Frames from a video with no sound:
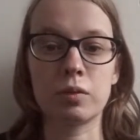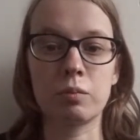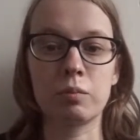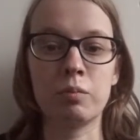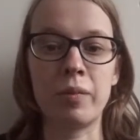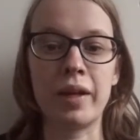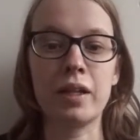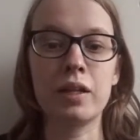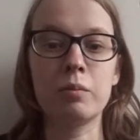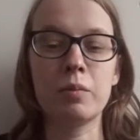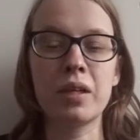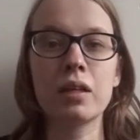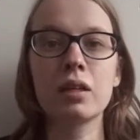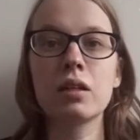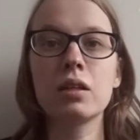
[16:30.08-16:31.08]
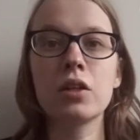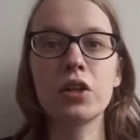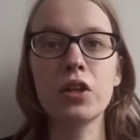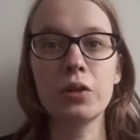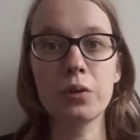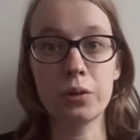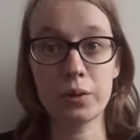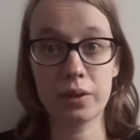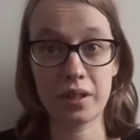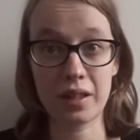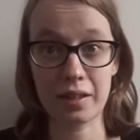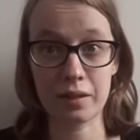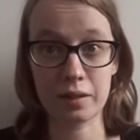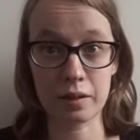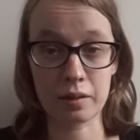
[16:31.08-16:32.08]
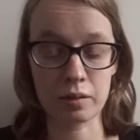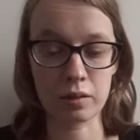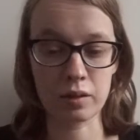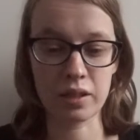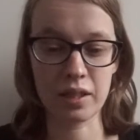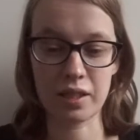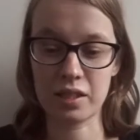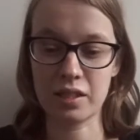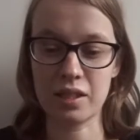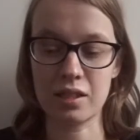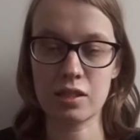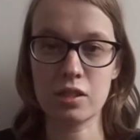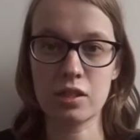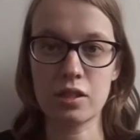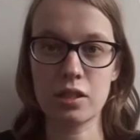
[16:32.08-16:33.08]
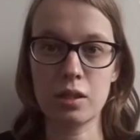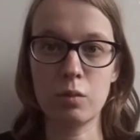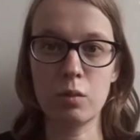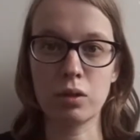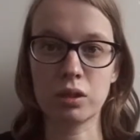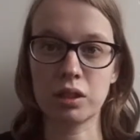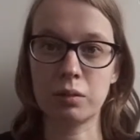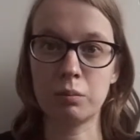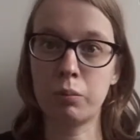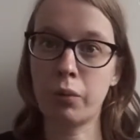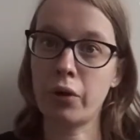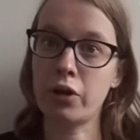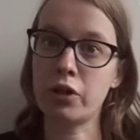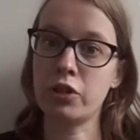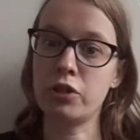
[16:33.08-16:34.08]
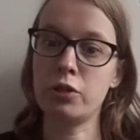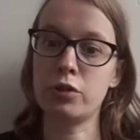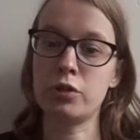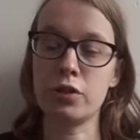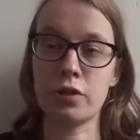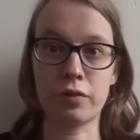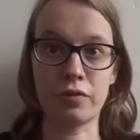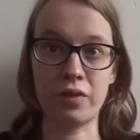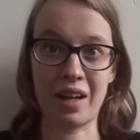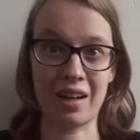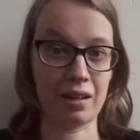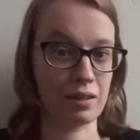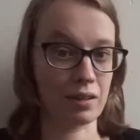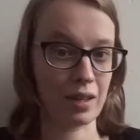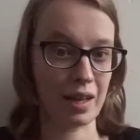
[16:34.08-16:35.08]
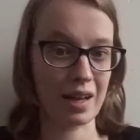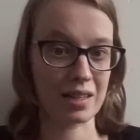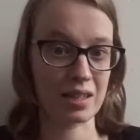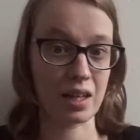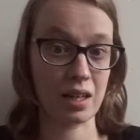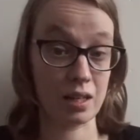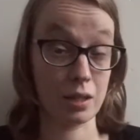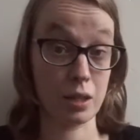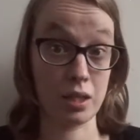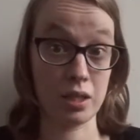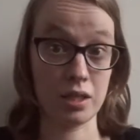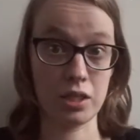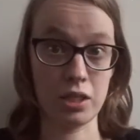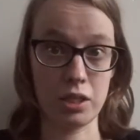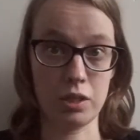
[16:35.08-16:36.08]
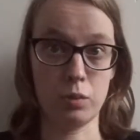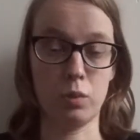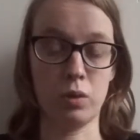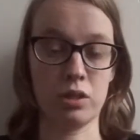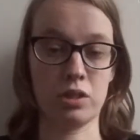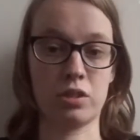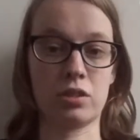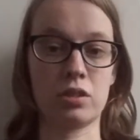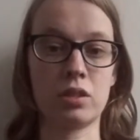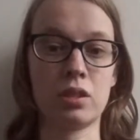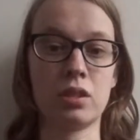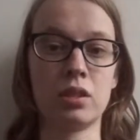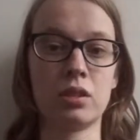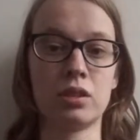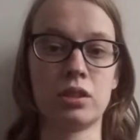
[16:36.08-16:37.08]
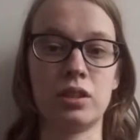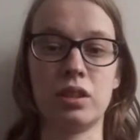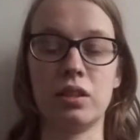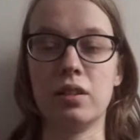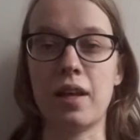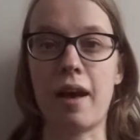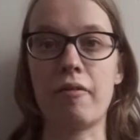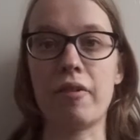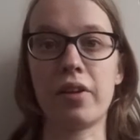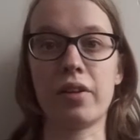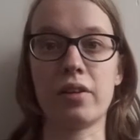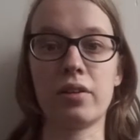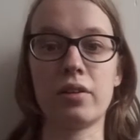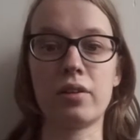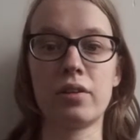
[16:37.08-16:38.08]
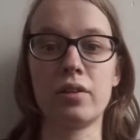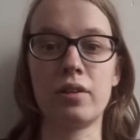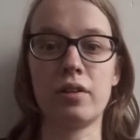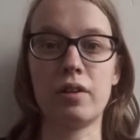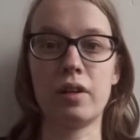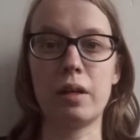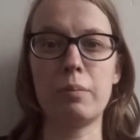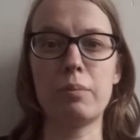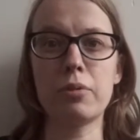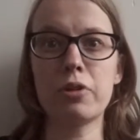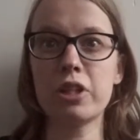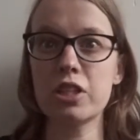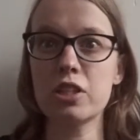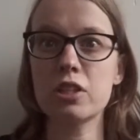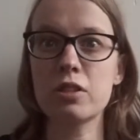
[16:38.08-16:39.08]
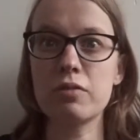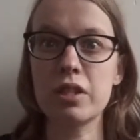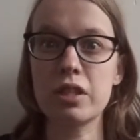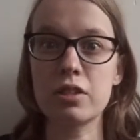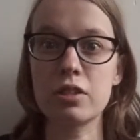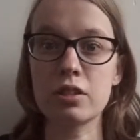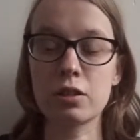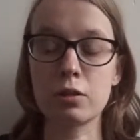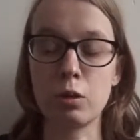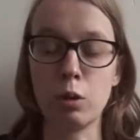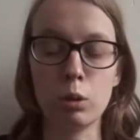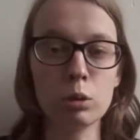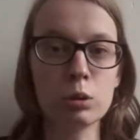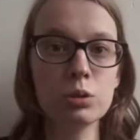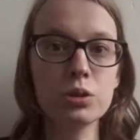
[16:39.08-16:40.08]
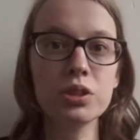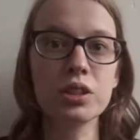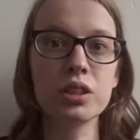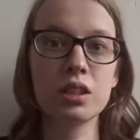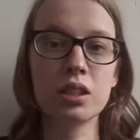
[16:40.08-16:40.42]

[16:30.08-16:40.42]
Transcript: made me conclude that the intensity was in part due to the fact that I indeed was still having a pretty severe cold.